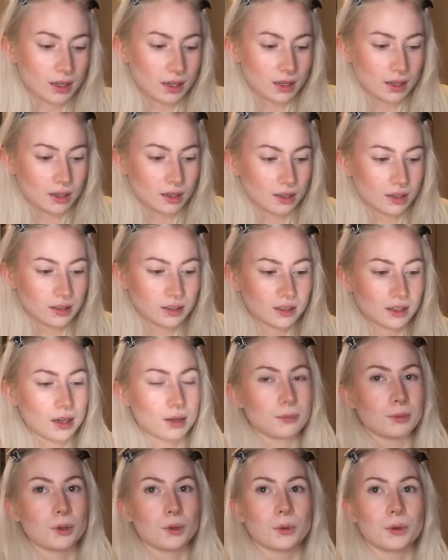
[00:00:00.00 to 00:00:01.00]
And
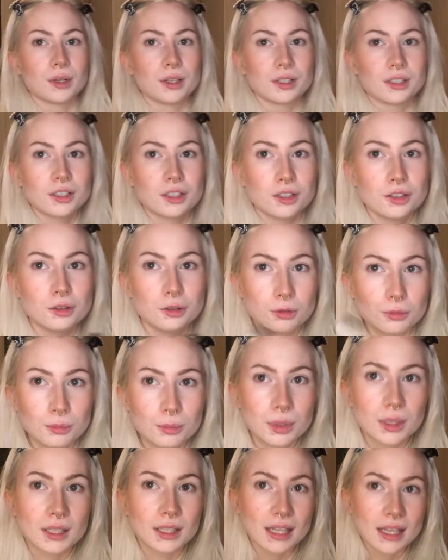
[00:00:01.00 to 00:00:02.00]
I'm going to
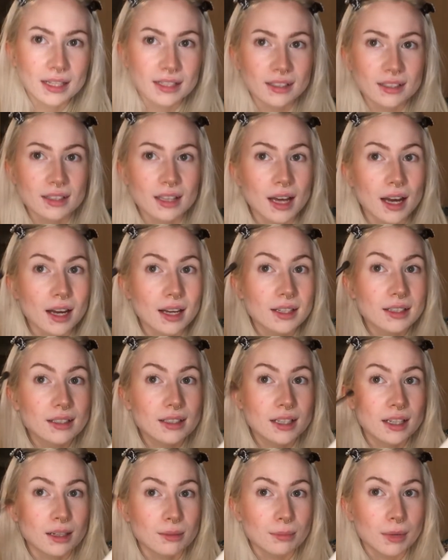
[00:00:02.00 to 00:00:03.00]
place
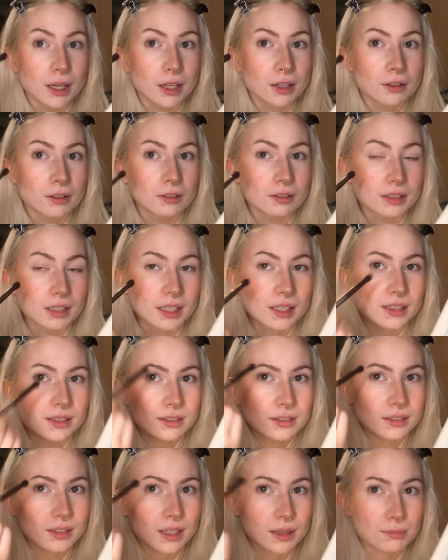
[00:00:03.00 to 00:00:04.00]
that in my
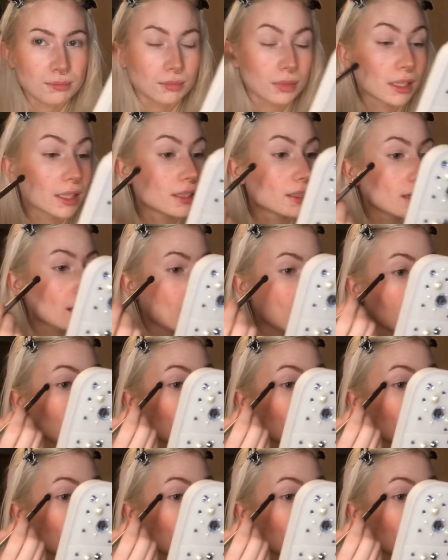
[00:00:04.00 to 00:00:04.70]
crease and blend it